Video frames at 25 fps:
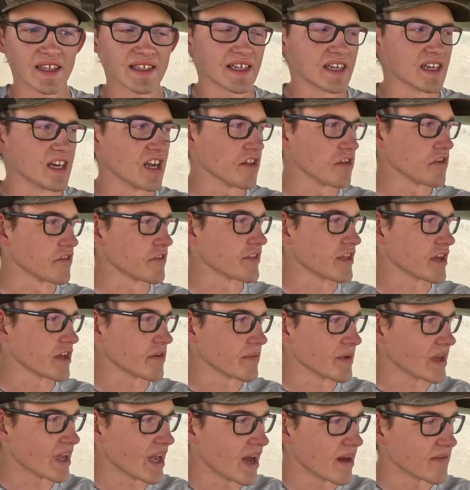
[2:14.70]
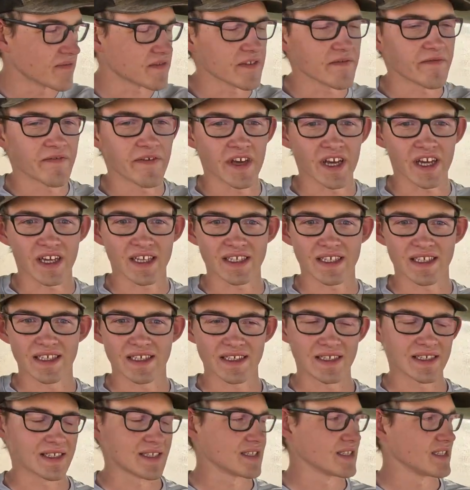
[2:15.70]
That's another thing we have to fix
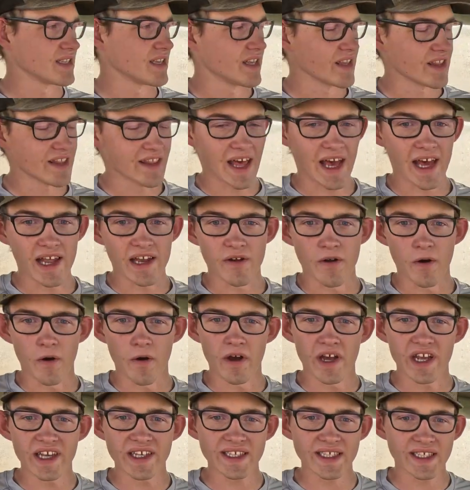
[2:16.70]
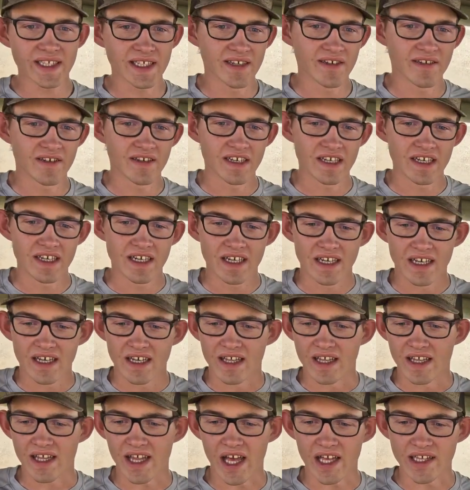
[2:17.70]
is that noise.
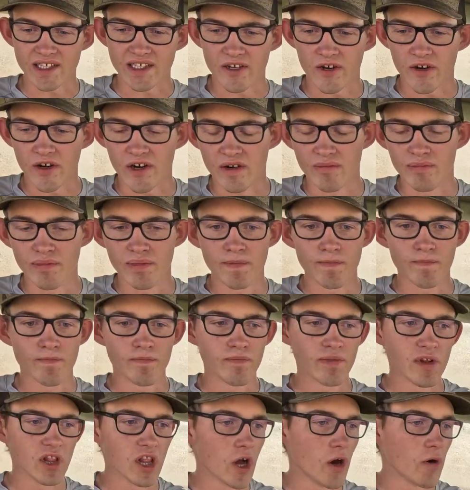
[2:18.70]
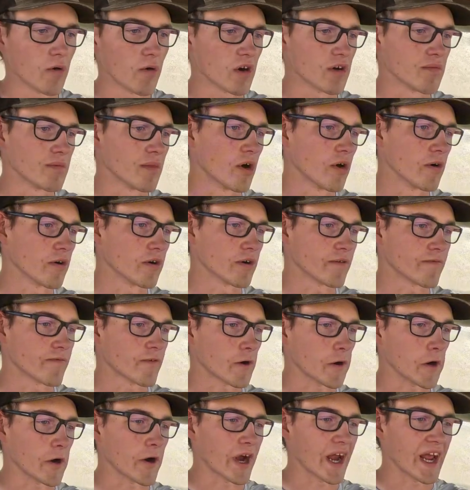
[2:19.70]
That's our blower motor
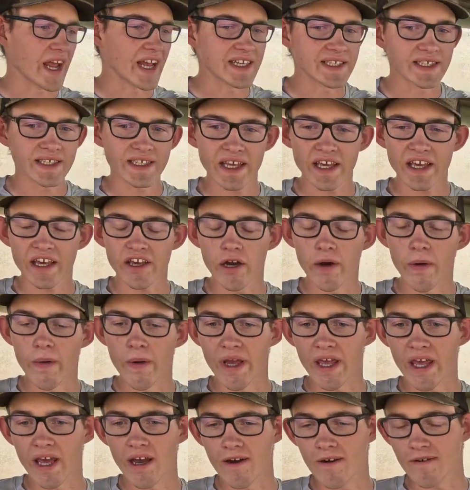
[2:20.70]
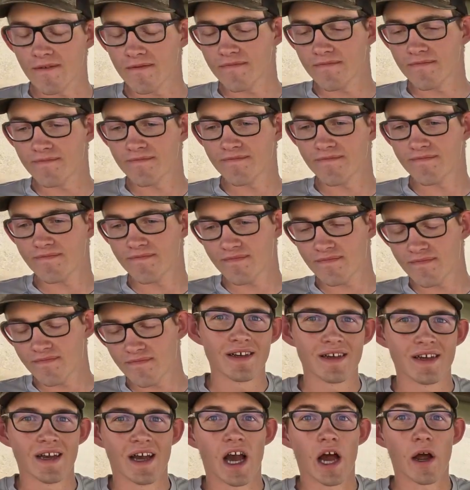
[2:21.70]
for our AC going
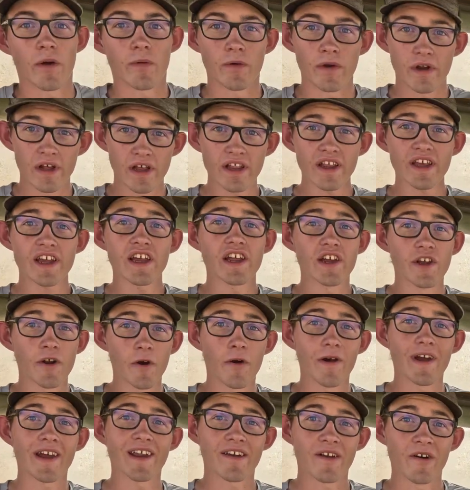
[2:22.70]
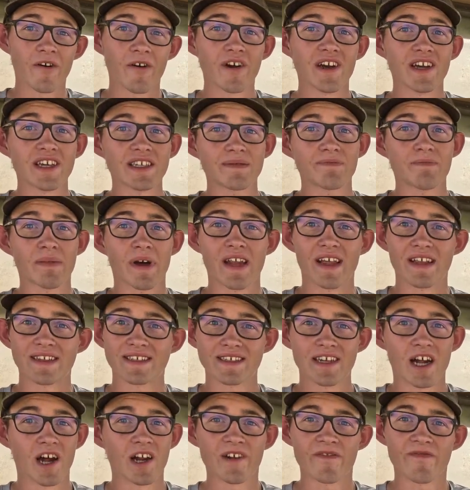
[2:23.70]
out. A really annoying noise, but
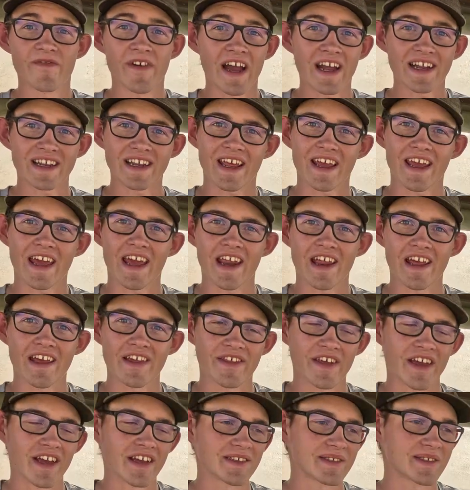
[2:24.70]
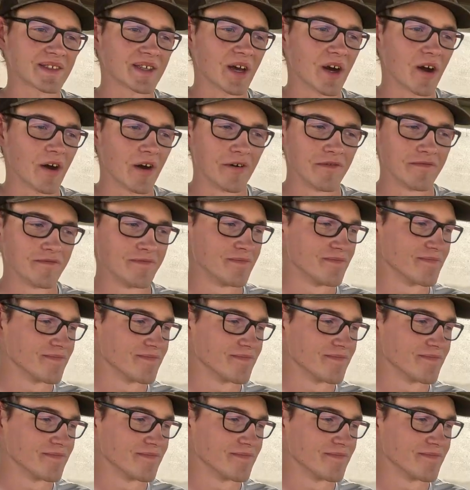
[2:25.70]
it's not affecting anything, so.